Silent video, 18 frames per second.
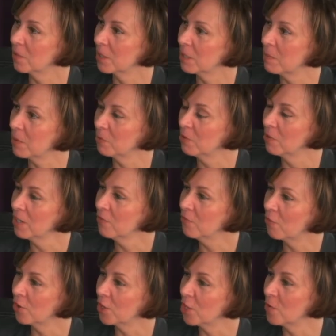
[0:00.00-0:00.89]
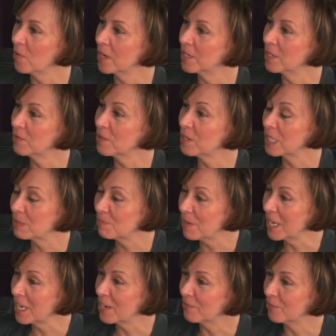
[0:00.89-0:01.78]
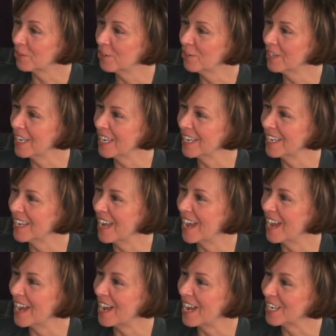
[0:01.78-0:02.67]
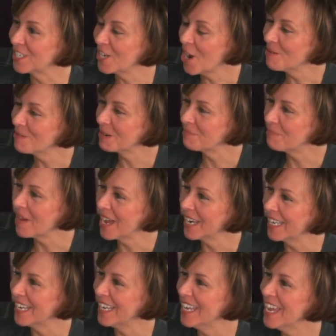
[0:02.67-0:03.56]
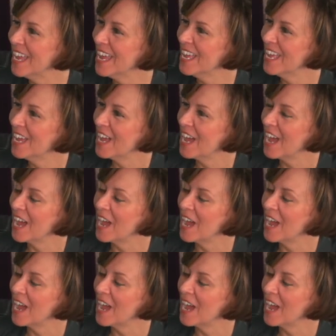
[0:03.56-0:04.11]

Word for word: we're going to be rooting for you. And speaking of rooting, uh, Atomic Betty, would